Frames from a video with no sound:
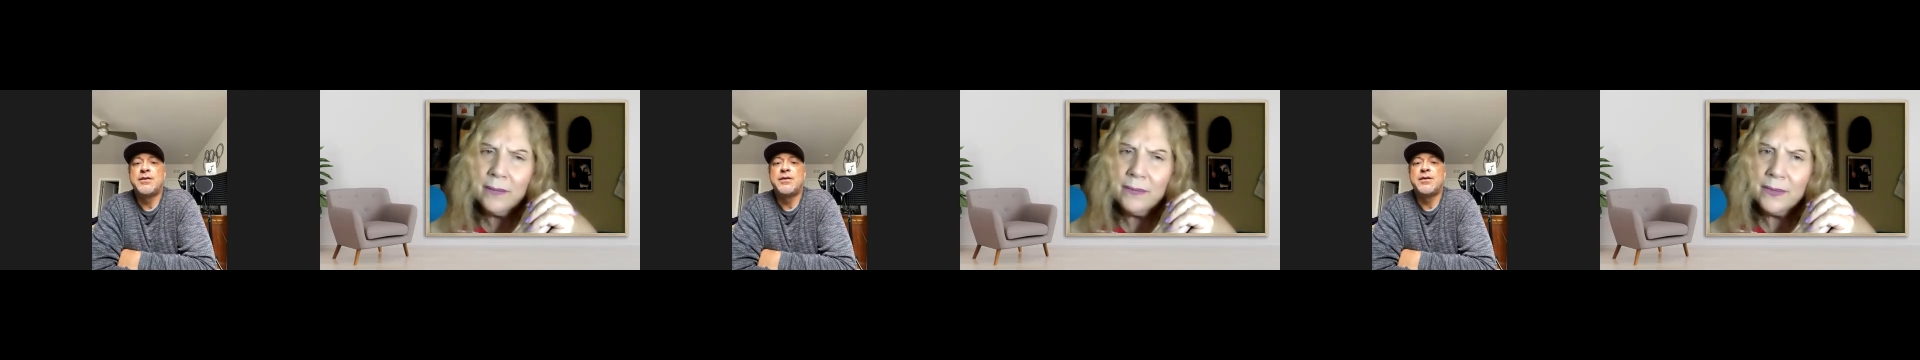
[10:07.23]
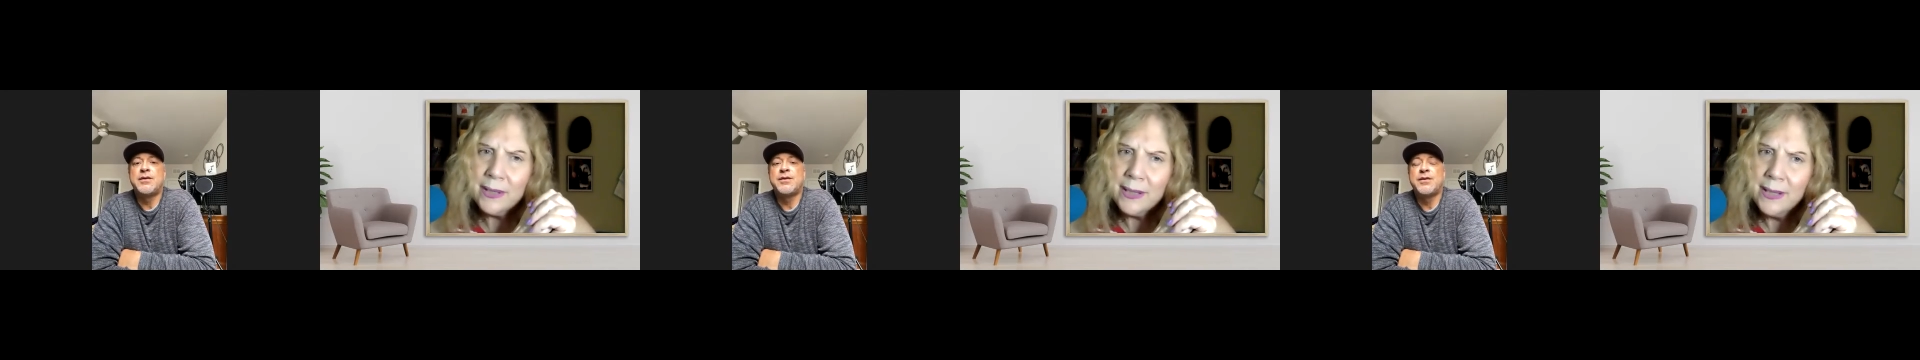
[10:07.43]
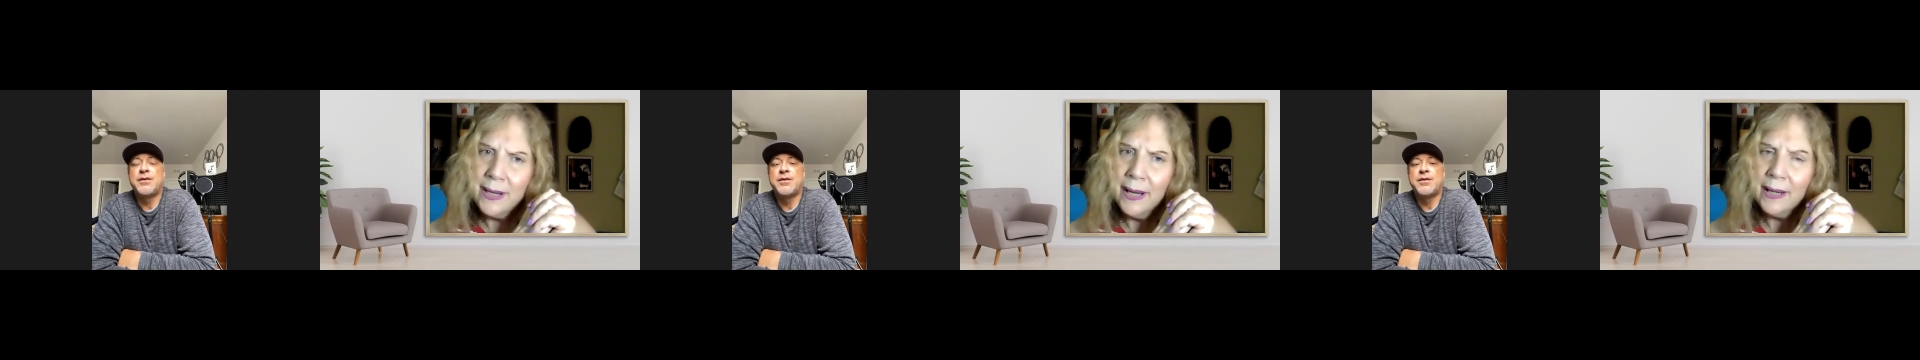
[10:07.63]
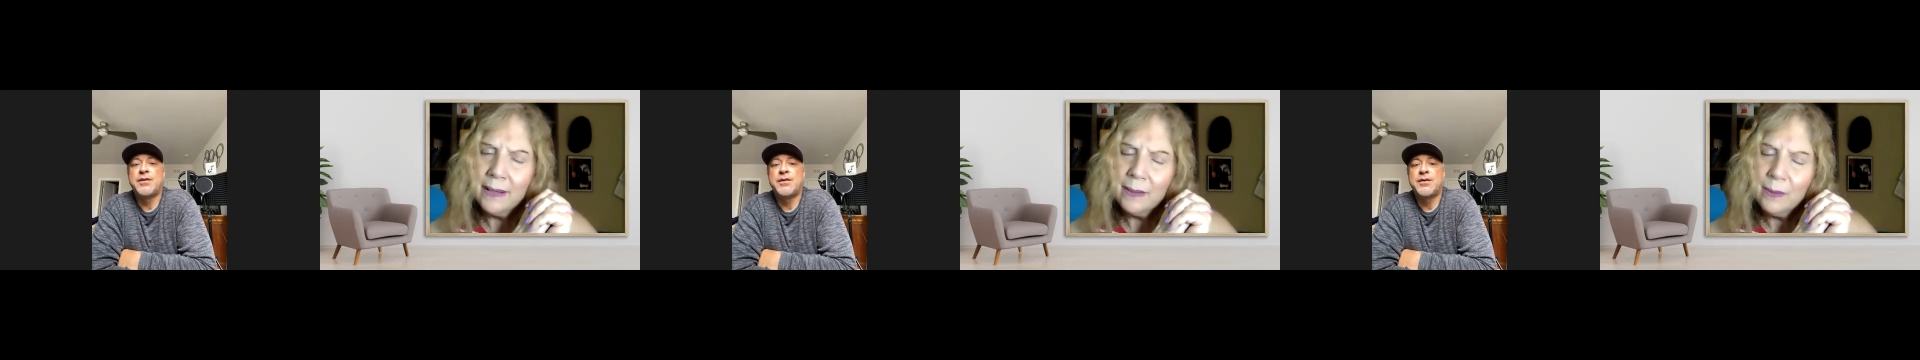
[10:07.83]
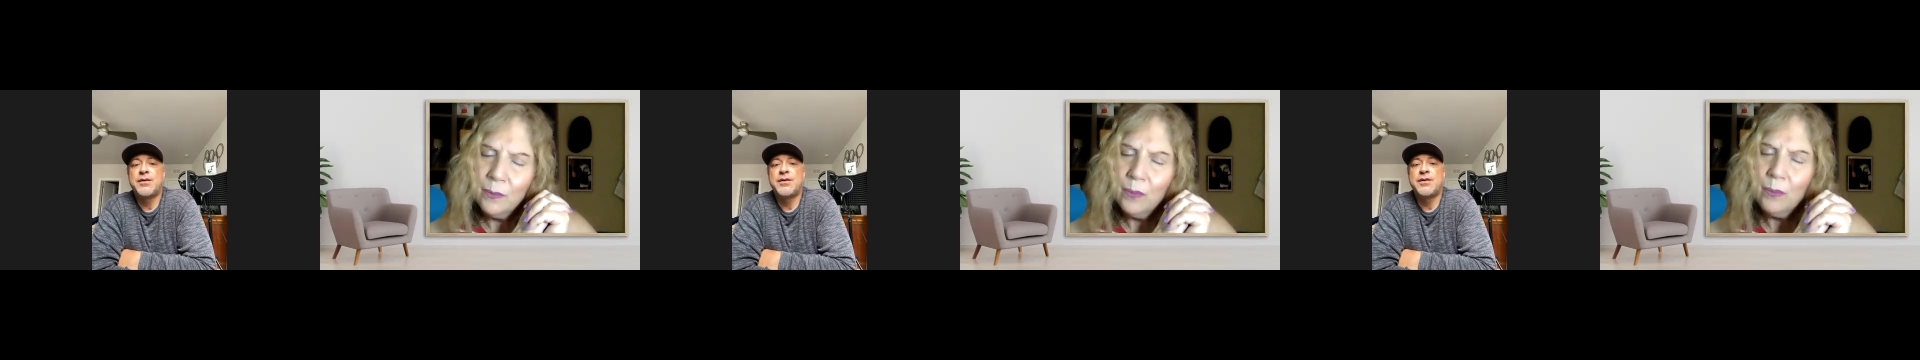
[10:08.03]
if it's not
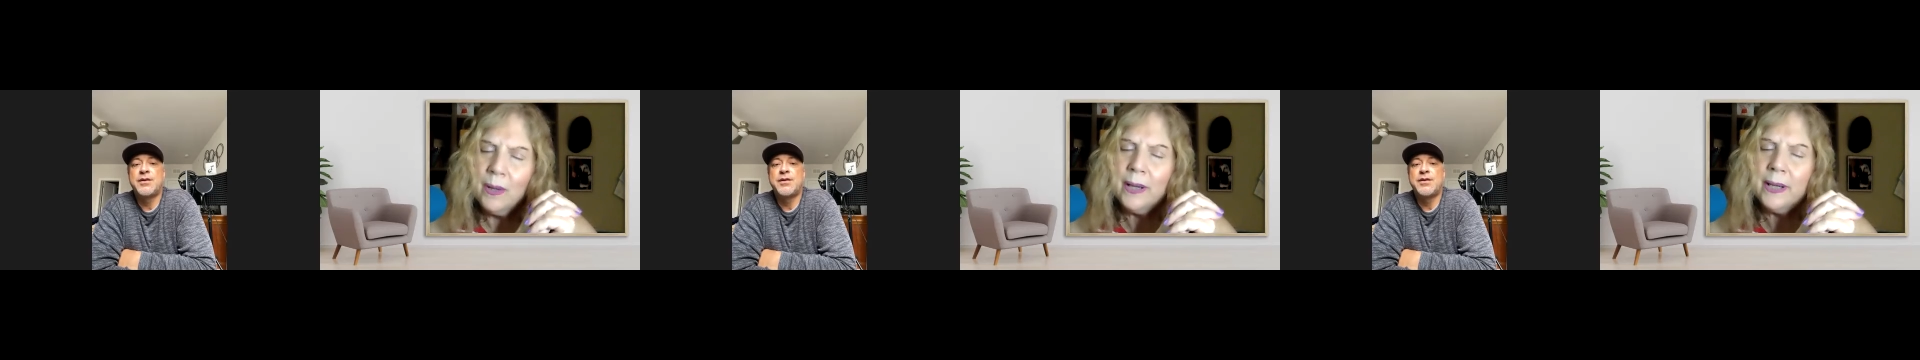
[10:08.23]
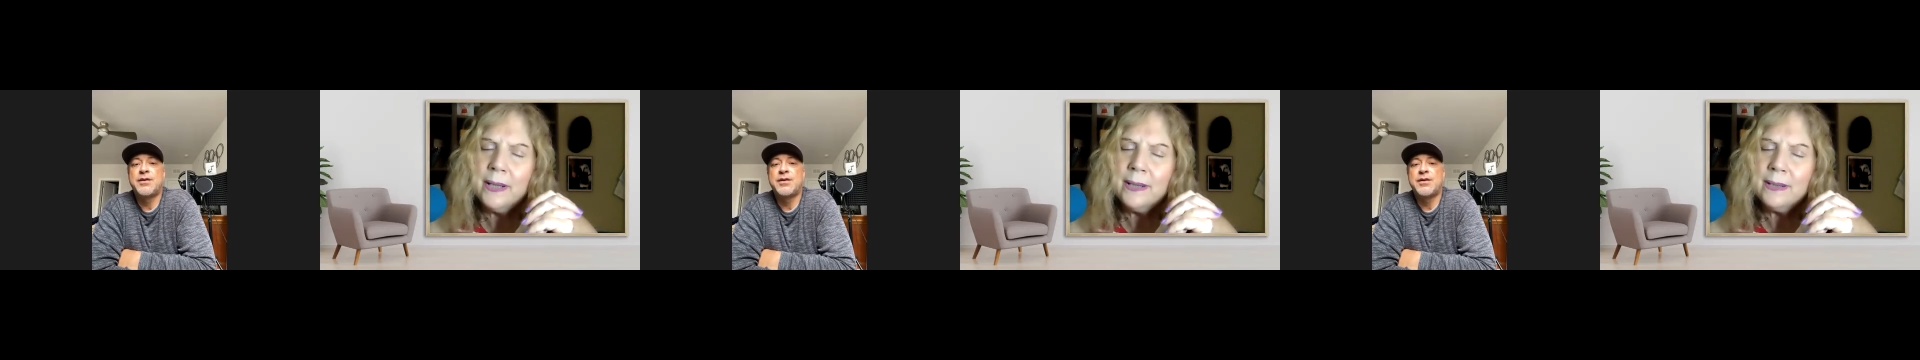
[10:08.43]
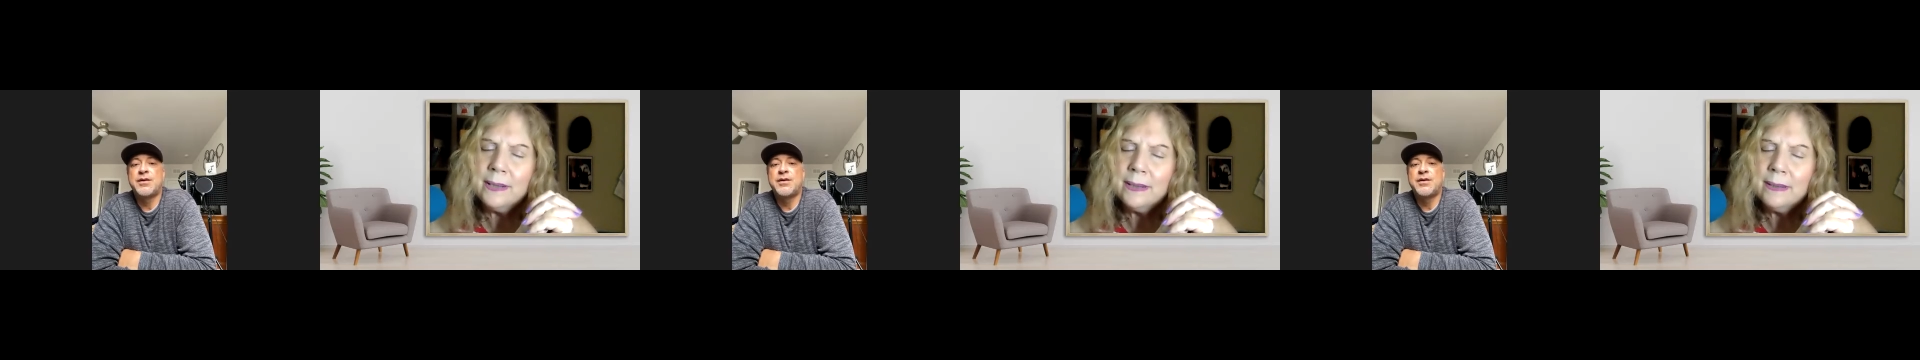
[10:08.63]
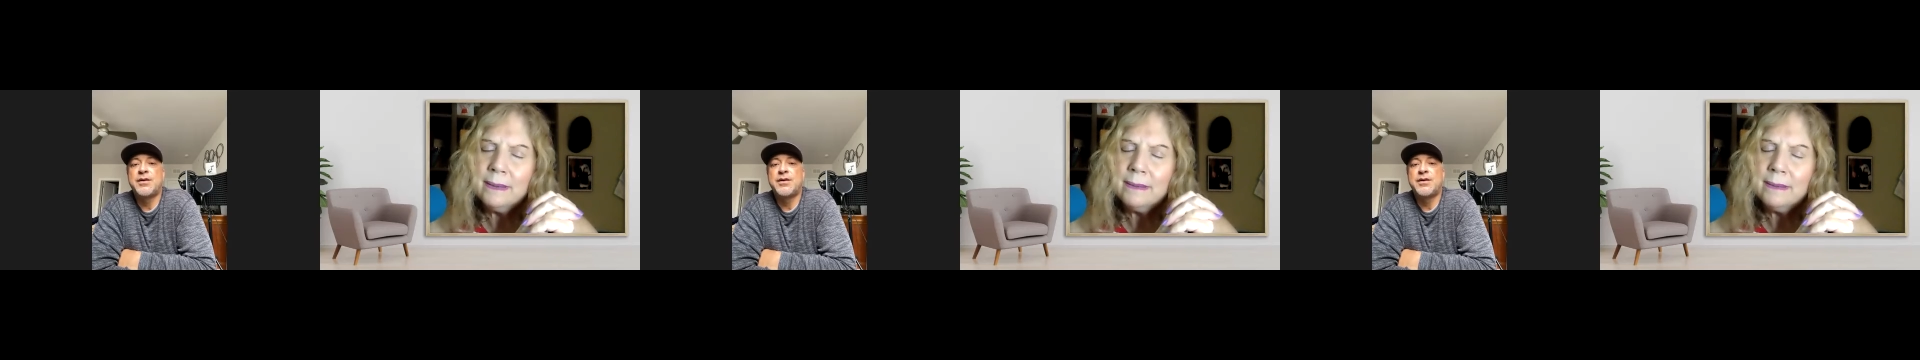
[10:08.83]
quite